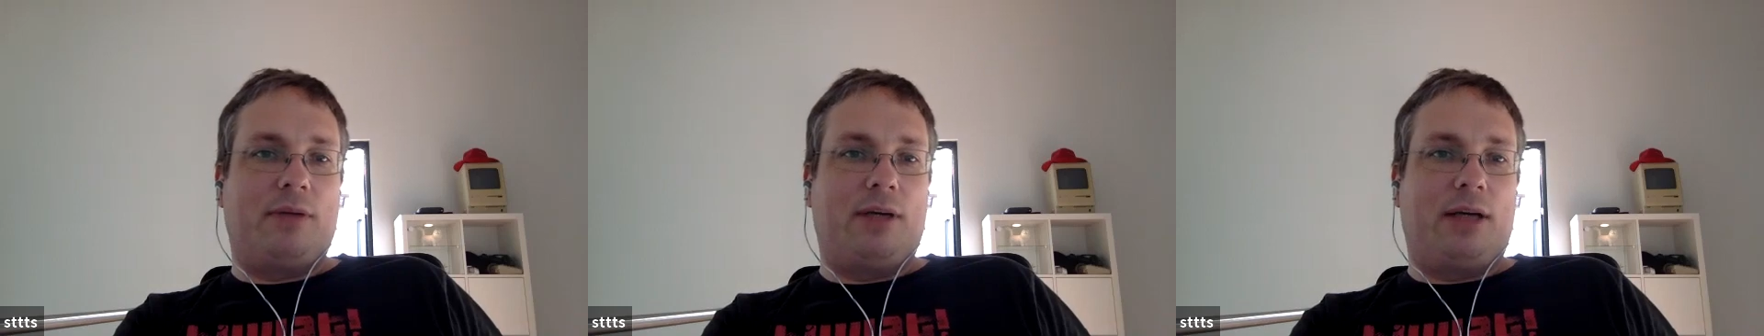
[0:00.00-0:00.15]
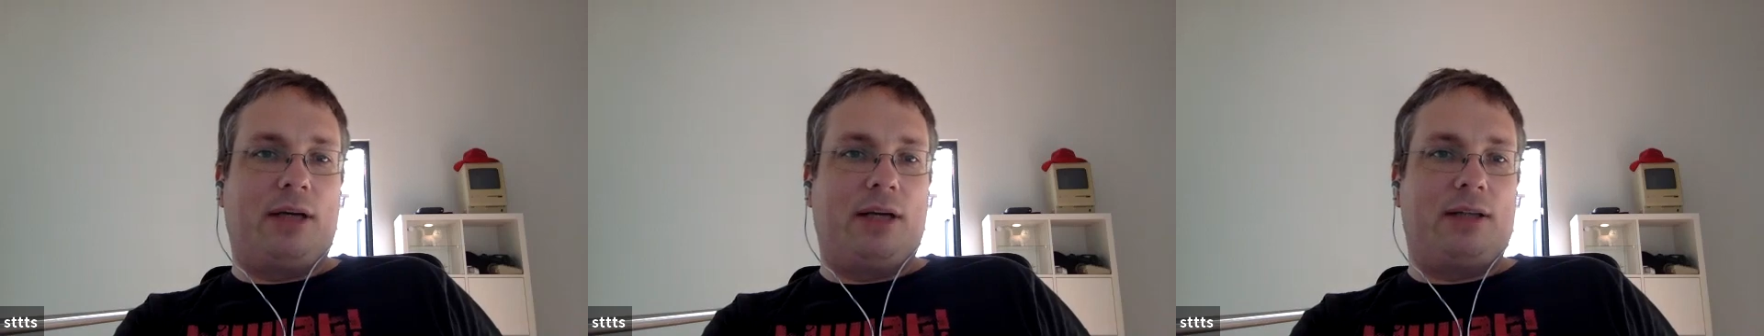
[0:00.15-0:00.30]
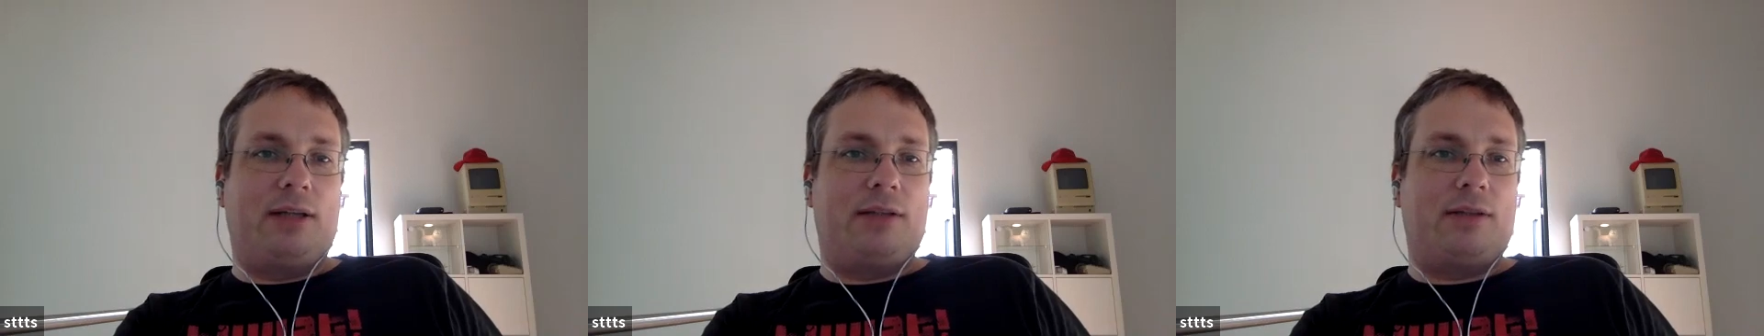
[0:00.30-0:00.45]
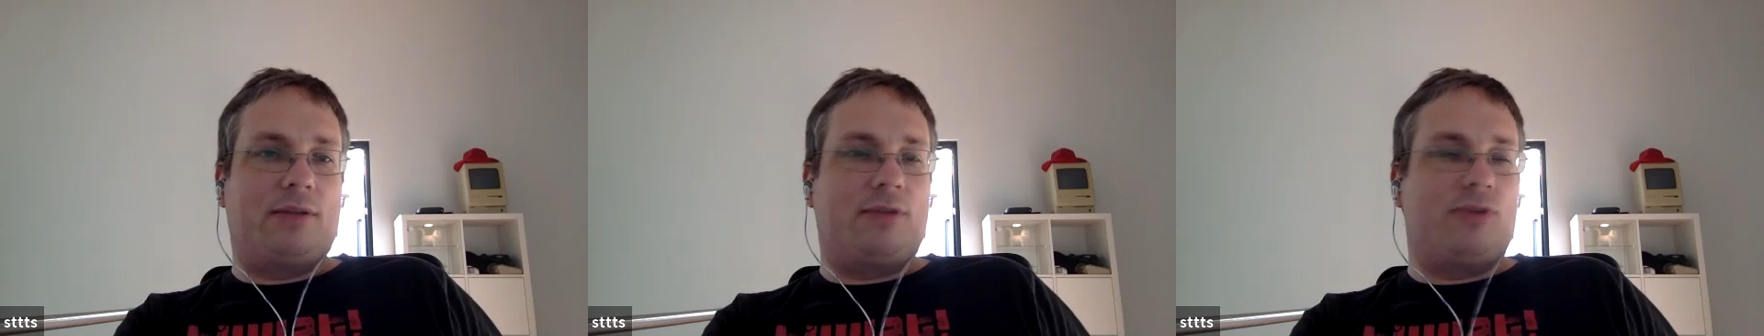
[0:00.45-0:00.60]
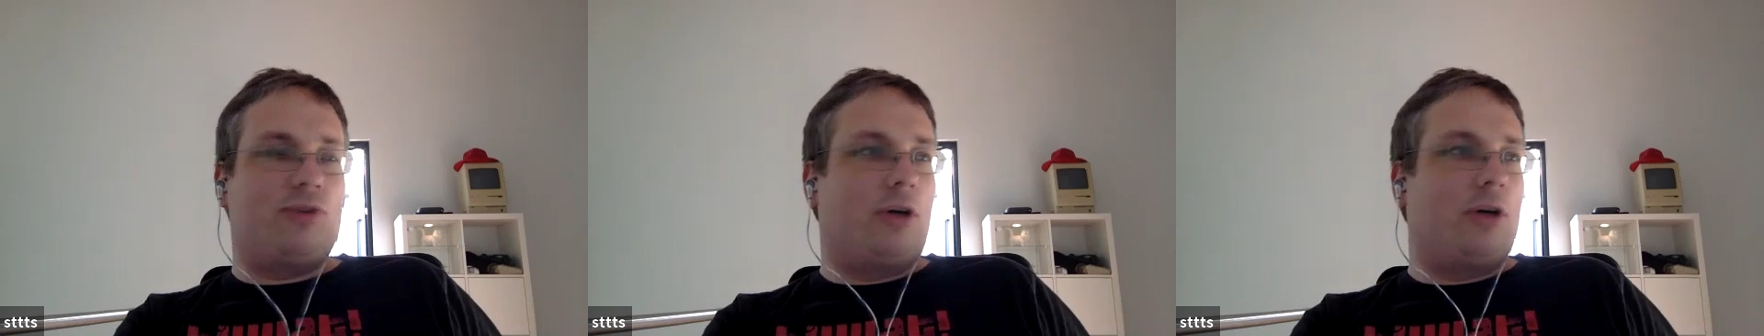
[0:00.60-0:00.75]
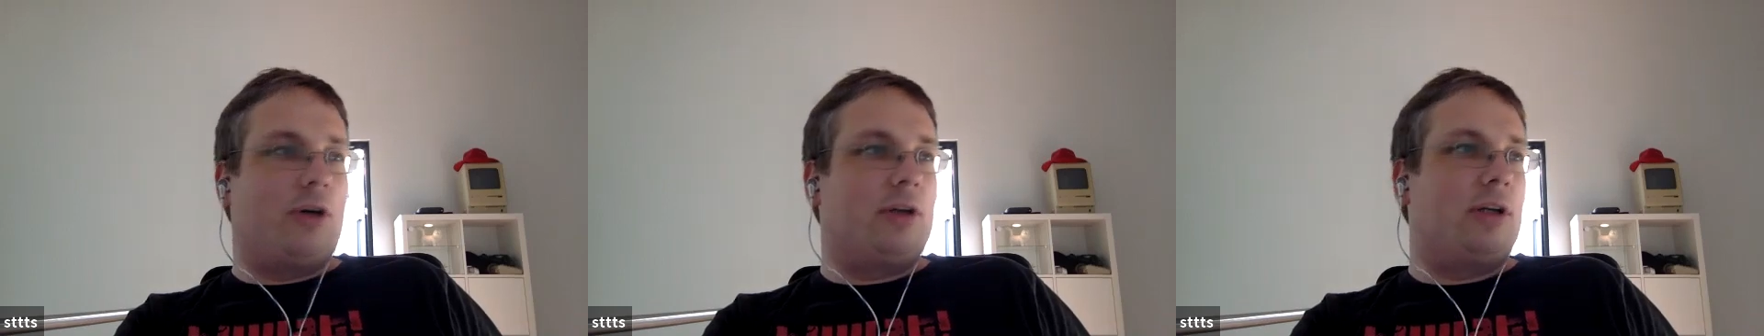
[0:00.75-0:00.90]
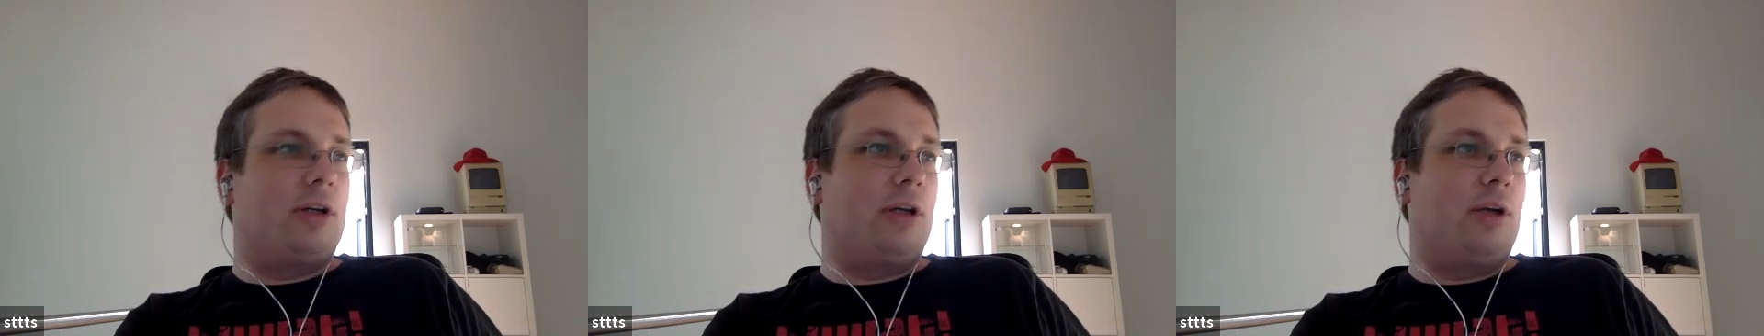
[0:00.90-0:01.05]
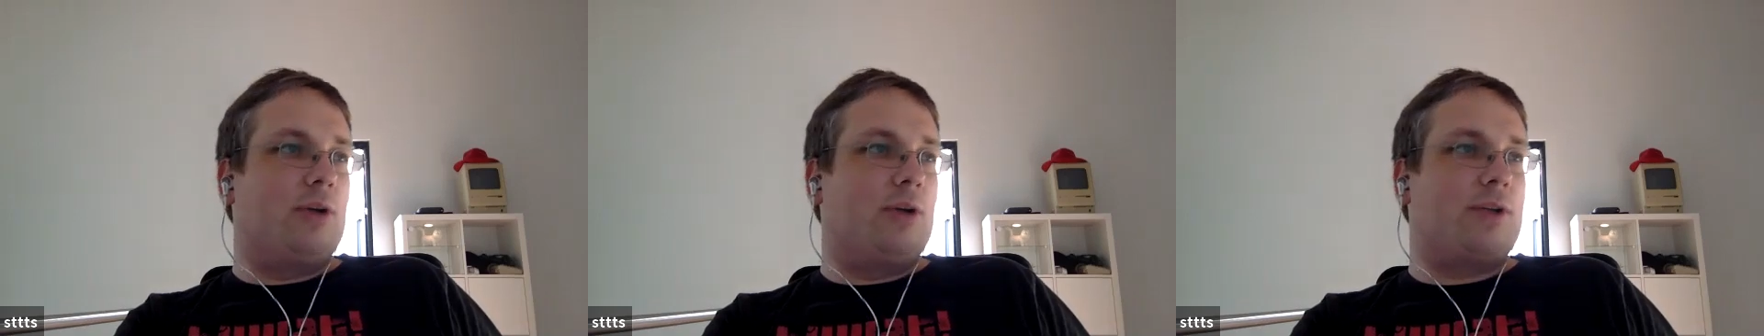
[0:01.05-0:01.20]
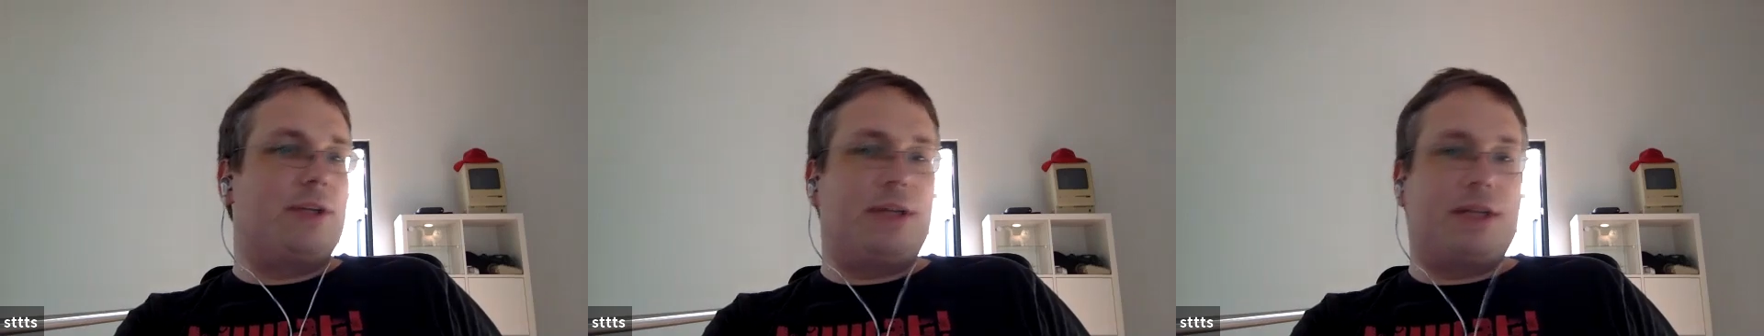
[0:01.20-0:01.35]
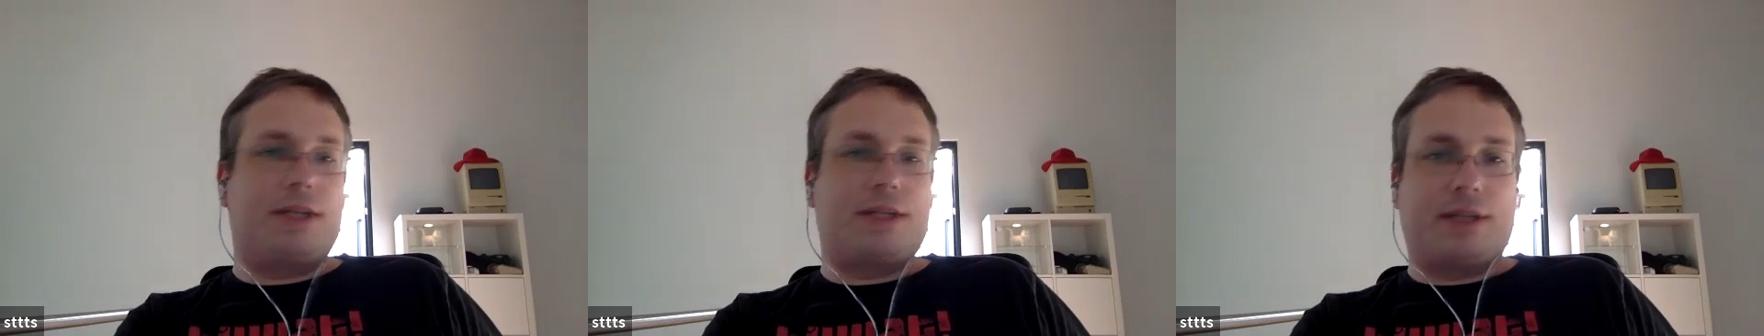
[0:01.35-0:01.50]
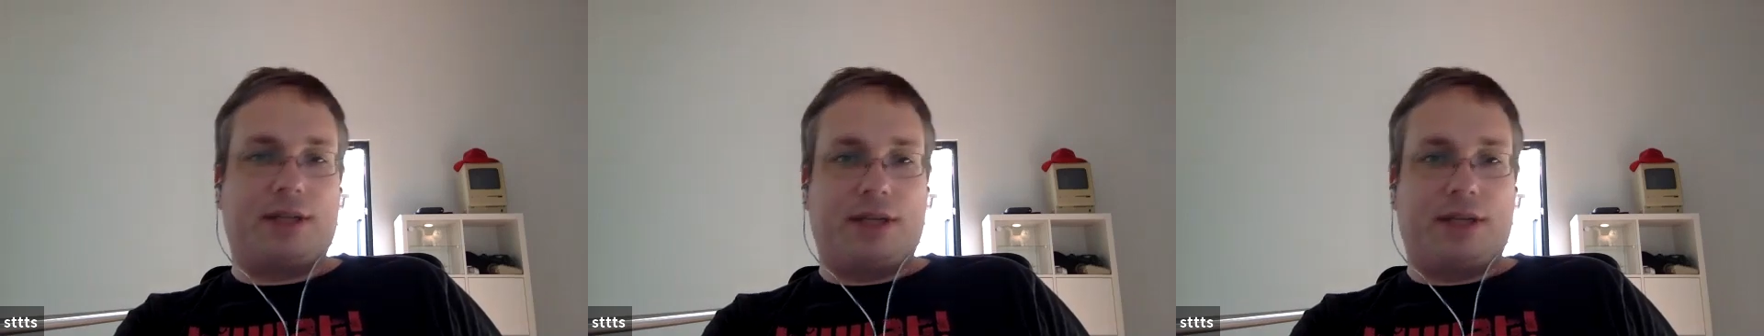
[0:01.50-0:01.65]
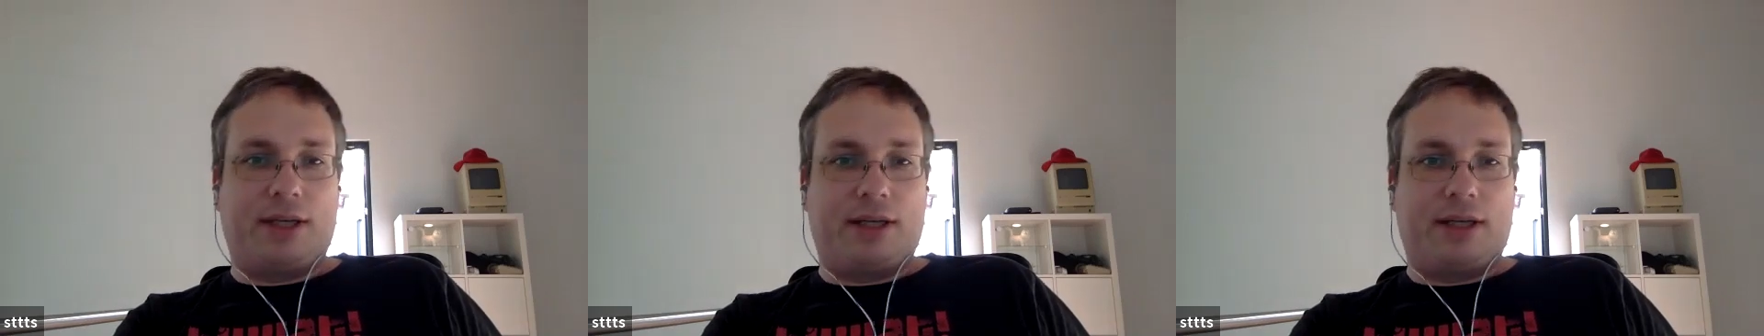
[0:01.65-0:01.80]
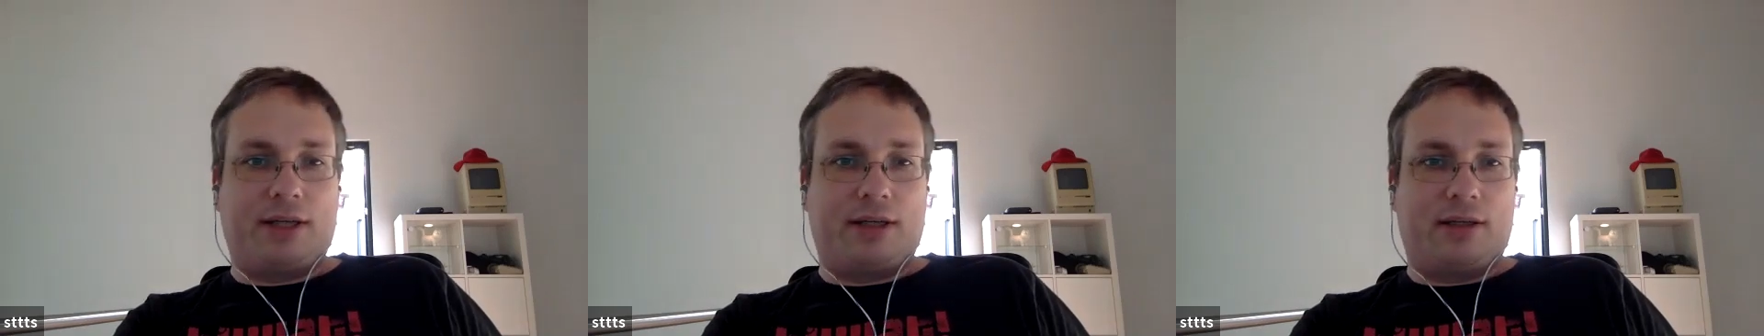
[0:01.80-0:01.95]
And okay. Jordan closed it
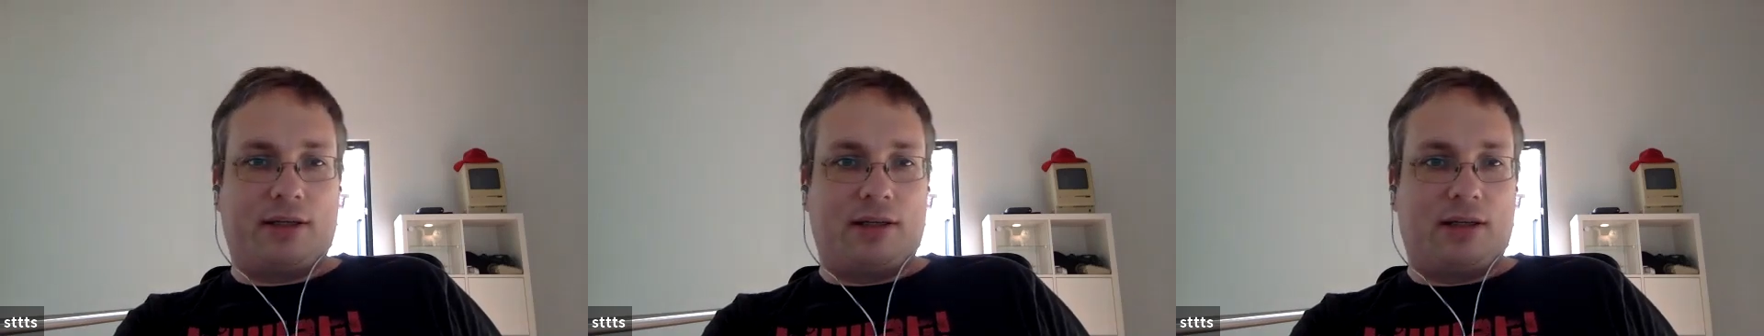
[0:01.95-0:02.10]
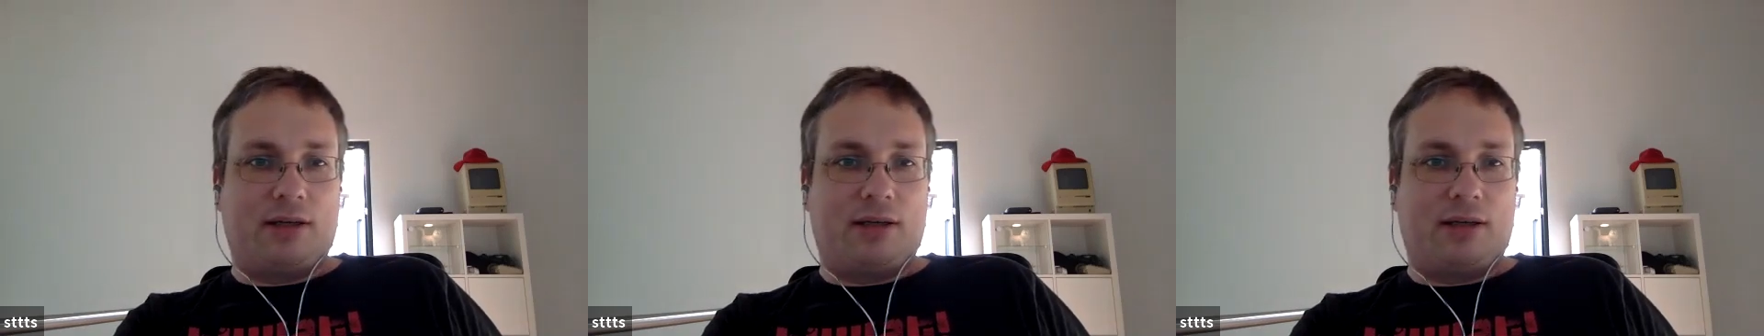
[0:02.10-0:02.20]
yesterday